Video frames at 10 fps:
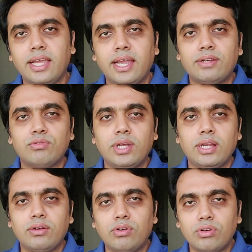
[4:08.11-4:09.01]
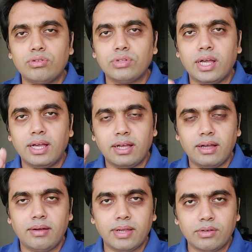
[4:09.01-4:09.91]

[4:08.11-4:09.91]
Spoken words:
it will go to the